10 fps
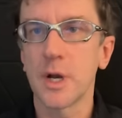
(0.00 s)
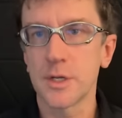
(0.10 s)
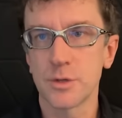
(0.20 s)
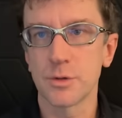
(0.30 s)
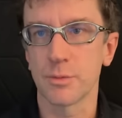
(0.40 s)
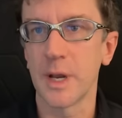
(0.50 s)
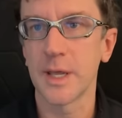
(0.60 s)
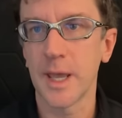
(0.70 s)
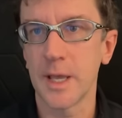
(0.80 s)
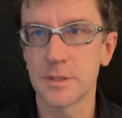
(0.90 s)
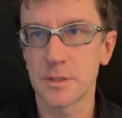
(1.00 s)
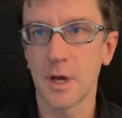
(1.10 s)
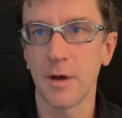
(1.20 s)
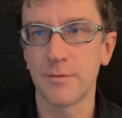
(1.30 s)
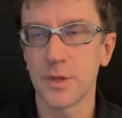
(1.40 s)
to do the renegade
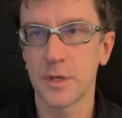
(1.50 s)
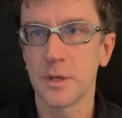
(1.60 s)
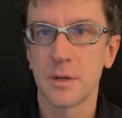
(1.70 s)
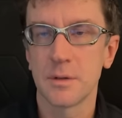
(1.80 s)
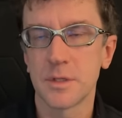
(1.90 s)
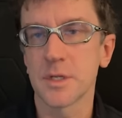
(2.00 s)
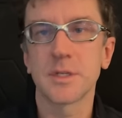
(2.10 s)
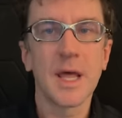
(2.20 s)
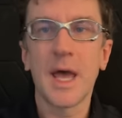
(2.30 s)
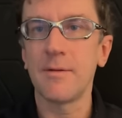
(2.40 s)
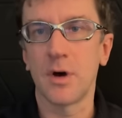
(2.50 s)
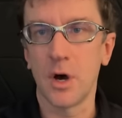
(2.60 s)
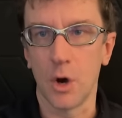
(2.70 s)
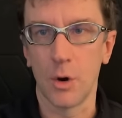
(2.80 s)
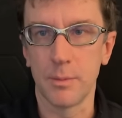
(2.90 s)
stuff that doesn't have a
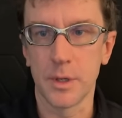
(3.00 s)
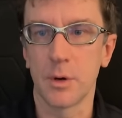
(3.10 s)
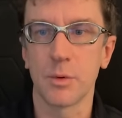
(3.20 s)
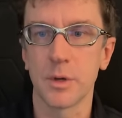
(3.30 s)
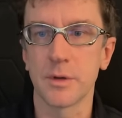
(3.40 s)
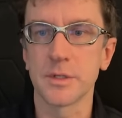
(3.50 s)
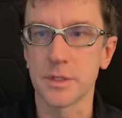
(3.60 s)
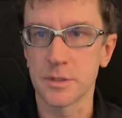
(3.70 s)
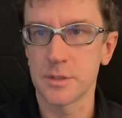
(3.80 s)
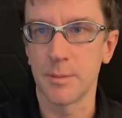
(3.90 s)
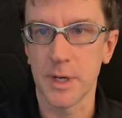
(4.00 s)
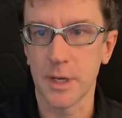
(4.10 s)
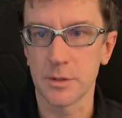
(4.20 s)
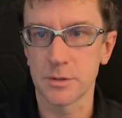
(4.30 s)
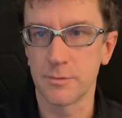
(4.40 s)
home, you know, where there isn't somebody
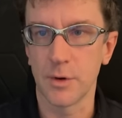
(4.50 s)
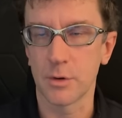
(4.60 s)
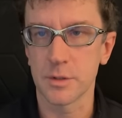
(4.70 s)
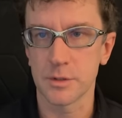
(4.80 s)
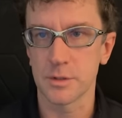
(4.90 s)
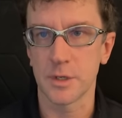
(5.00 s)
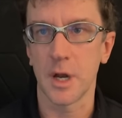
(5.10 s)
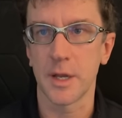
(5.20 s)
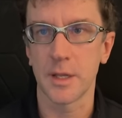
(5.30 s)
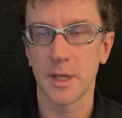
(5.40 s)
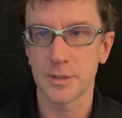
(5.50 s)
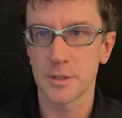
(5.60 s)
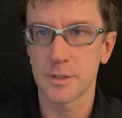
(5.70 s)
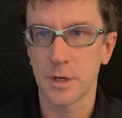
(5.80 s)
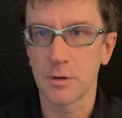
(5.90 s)
else who focuses on it
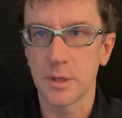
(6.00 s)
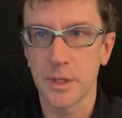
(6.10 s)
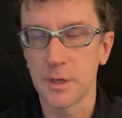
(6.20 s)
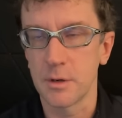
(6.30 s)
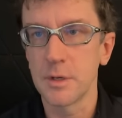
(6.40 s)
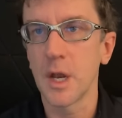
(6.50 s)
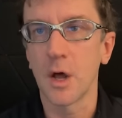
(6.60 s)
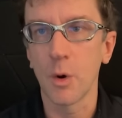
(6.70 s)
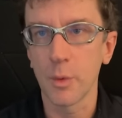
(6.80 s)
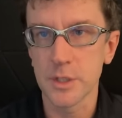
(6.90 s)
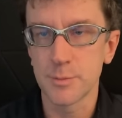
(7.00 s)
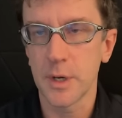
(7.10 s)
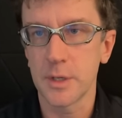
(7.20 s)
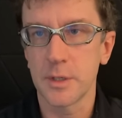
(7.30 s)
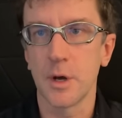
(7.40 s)
necessarily, you know, not always,
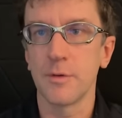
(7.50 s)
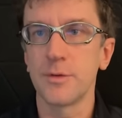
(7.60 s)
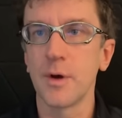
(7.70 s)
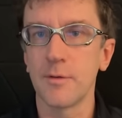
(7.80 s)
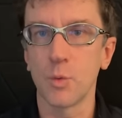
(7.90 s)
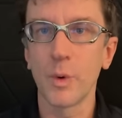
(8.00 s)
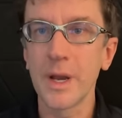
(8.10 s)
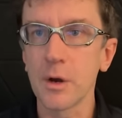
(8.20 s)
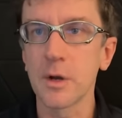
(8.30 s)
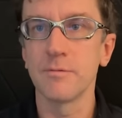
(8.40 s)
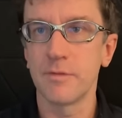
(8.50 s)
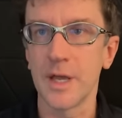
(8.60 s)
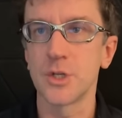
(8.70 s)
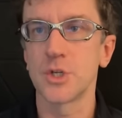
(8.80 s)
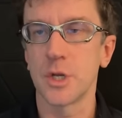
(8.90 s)
but, you know, if you have a weird
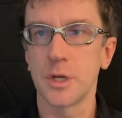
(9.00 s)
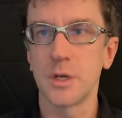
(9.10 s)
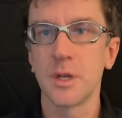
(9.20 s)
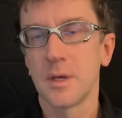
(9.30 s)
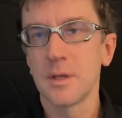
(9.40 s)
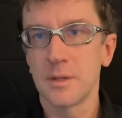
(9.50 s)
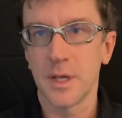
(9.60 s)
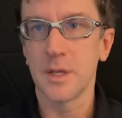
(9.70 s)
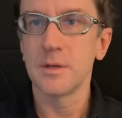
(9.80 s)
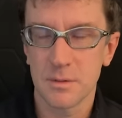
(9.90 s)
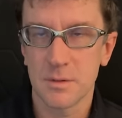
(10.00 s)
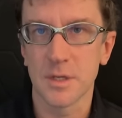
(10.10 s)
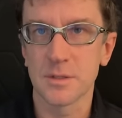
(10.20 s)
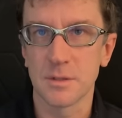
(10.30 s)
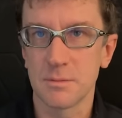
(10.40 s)
invention that
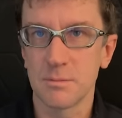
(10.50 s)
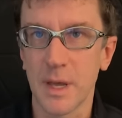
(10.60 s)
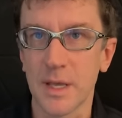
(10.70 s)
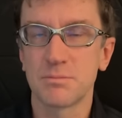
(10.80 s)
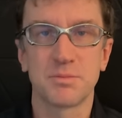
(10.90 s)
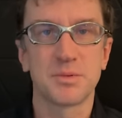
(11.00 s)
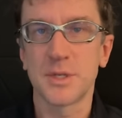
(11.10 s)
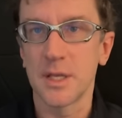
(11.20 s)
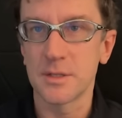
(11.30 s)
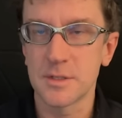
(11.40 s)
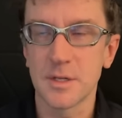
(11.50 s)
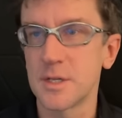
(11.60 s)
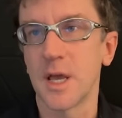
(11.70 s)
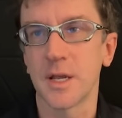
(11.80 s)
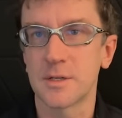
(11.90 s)
doesn't make sense to
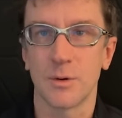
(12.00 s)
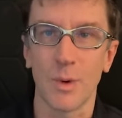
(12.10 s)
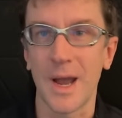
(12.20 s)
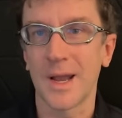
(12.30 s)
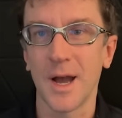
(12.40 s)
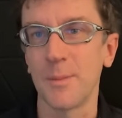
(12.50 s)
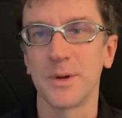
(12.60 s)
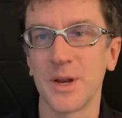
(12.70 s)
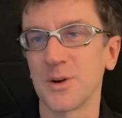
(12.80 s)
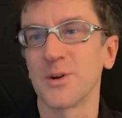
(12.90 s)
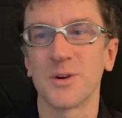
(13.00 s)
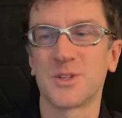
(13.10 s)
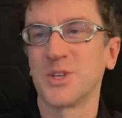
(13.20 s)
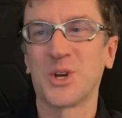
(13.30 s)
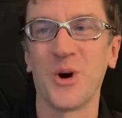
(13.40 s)
take to Y Combinator or
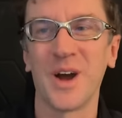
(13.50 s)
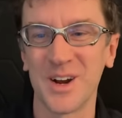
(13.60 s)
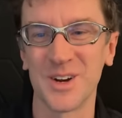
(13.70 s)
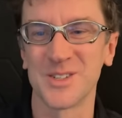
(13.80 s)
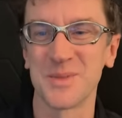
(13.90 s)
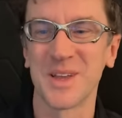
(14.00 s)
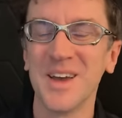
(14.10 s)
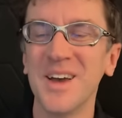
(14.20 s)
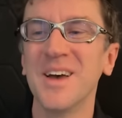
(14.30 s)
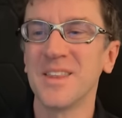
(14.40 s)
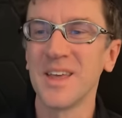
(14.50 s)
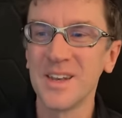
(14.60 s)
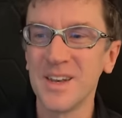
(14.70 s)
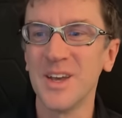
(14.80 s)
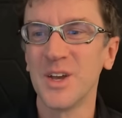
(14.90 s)
Sequoia or something,
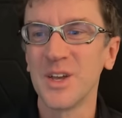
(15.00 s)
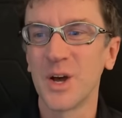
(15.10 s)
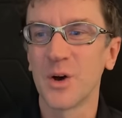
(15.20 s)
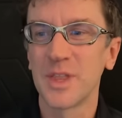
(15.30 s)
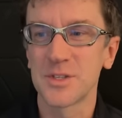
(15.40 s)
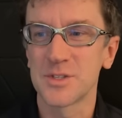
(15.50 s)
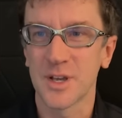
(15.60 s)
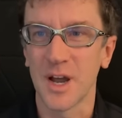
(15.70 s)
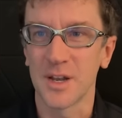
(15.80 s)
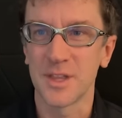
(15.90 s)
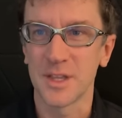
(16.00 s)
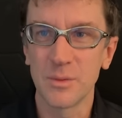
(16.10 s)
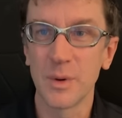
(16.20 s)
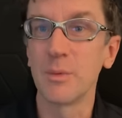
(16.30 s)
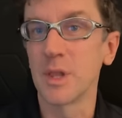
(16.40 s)
then, you know, that's the kind of thing that
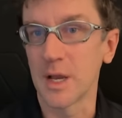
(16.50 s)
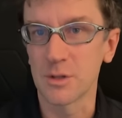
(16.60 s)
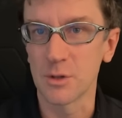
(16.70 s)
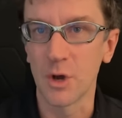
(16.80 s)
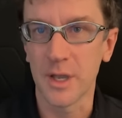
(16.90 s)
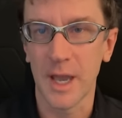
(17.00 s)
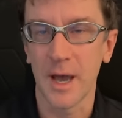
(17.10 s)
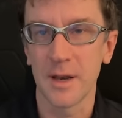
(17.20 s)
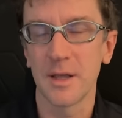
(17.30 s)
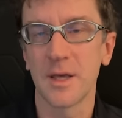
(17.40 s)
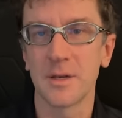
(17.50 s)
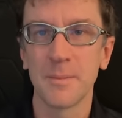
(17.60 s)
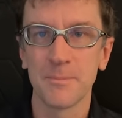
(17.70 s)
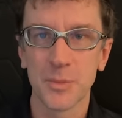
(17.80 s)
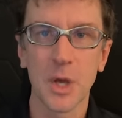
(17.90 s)
we would like to look at. And,
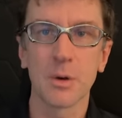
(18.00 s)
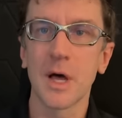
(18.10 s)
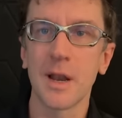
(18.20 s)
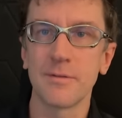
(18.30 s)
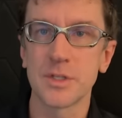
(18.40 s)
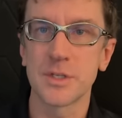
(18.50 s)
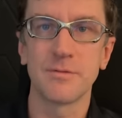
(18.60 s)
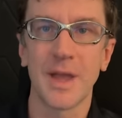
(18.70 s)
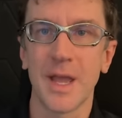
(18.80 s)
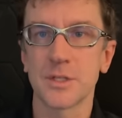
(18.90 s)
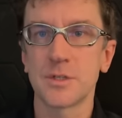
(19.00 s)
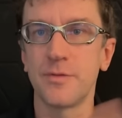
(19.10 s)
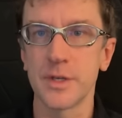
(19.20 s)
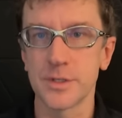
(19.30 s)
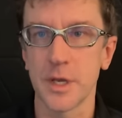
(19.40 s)
you know, a lot of it's advanced
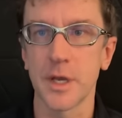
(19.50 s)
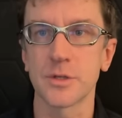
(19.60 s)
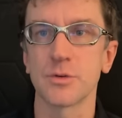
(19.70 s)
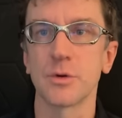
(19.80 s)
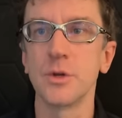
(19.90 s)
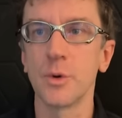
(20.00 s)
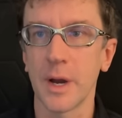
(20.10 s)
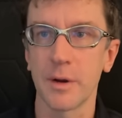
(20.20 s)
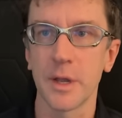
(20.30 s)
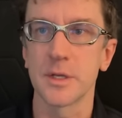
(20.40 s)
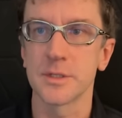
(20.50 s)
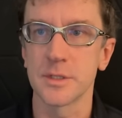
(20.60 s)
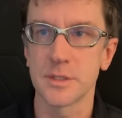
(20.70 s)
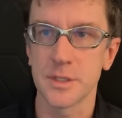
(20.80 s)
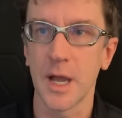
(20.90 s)
physics or new areas in
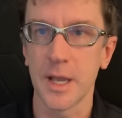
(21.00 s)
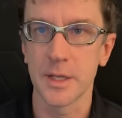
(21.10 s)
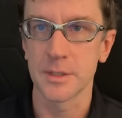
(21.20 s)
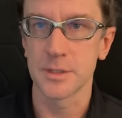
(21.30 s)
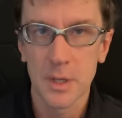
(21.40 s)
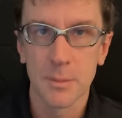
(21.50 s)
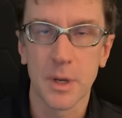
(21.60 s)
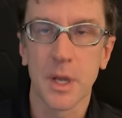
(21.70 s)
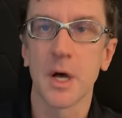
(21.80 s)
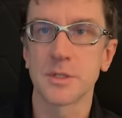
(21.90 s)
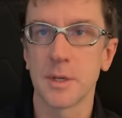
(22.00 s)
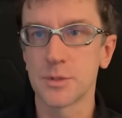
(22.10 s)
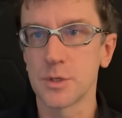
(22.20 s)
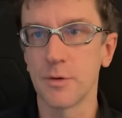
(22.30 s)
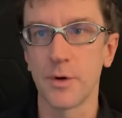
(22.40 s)
science. Because I'm
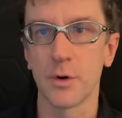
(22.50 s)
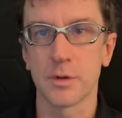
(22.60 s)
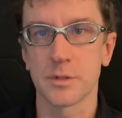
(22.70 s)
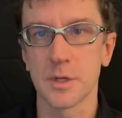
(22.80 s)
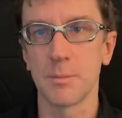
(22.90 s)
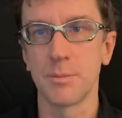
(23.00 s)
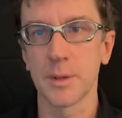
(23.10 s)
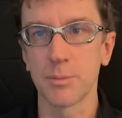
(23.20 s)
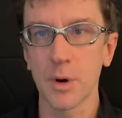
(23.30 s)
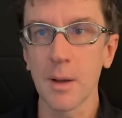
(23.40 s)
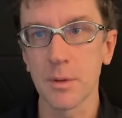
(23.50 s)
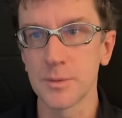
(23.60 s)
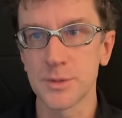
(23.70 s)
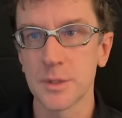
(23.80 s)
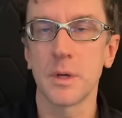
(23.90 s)
so focused on big
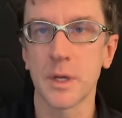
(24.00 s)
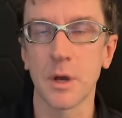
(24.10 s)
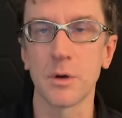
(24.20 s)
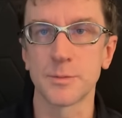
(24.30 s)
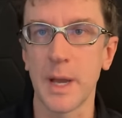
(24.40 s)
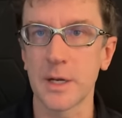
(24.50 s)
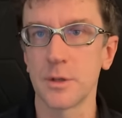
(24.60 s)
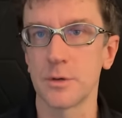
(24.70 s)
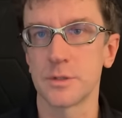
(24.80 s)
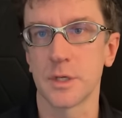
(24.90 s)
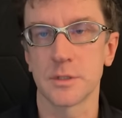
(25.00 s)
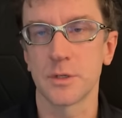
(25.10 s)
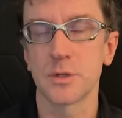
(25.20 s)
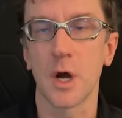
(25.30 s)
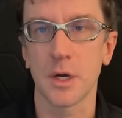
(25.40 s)
problems, it goes back to those things I
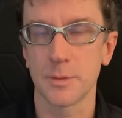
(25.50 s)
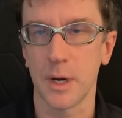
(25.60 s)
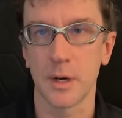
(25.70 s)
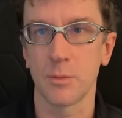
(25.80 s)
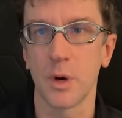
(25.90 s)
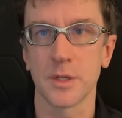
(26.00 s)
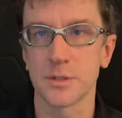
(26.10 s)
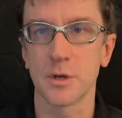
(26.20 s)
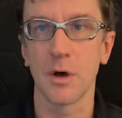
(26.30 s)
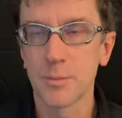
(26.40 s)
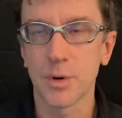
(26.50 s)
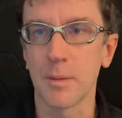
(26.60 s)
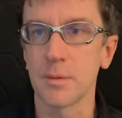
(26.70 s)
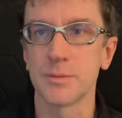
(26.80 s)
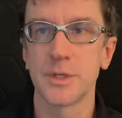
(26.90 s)
talked about. I want to solve
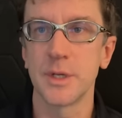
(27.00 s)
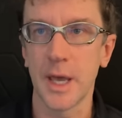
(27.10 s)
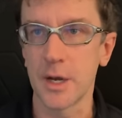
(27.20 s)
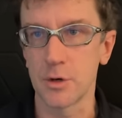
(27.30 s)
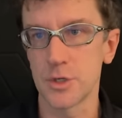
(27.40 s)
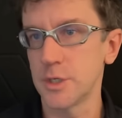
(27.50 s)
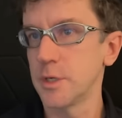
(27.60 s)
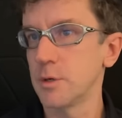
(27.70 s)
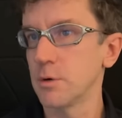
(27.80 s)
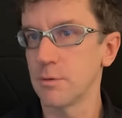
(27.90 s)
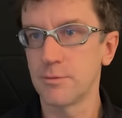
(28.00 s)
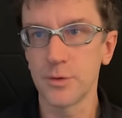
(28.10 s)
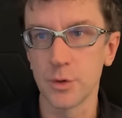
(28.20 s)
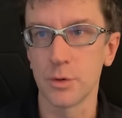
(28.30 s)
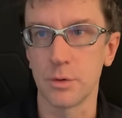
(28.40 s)
problems in energy or
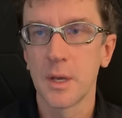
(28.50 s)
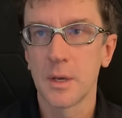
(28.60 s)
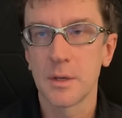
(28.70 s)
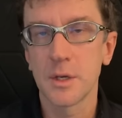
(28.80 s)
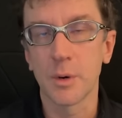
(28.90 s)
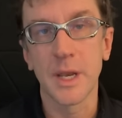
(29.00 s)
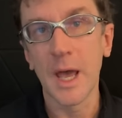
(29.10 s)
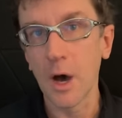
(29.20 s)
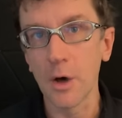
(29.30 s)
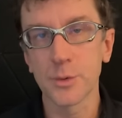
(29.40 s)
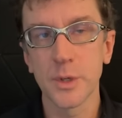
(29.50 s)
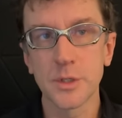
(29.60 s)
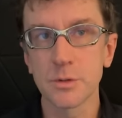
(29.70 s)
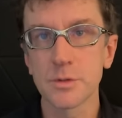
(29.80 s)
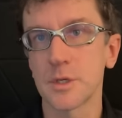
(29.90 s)
food. You know, in health, we
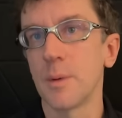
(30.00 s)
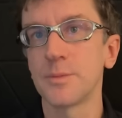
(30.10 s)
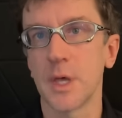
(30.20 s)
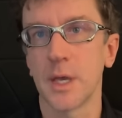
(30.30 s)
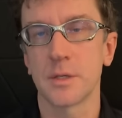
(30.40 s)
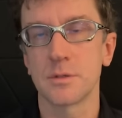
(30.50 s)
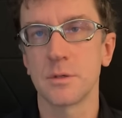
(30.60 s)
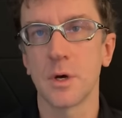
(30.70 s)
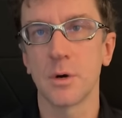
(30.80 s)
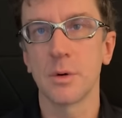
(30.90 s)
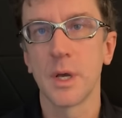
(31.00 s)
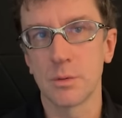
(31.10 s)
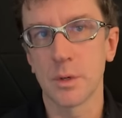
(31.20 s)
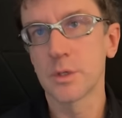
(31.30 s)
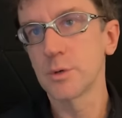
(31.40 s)
do some things, you know,
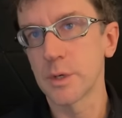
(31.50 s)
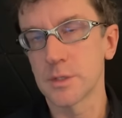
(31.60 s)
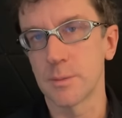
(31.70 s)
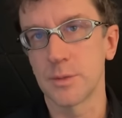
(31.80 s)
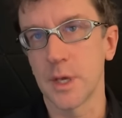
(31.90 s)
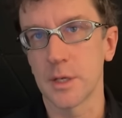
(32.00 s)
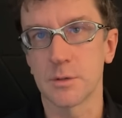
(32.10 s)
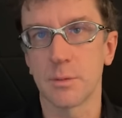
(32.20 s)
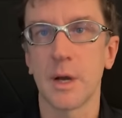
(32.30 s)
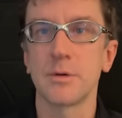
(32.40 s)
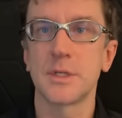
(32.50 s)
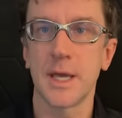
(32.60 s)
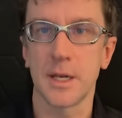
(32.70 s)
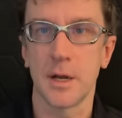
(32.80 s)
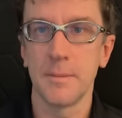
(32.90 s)
we're doing some things around
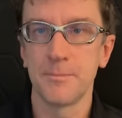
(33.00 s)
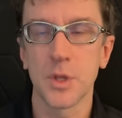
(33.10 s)
data.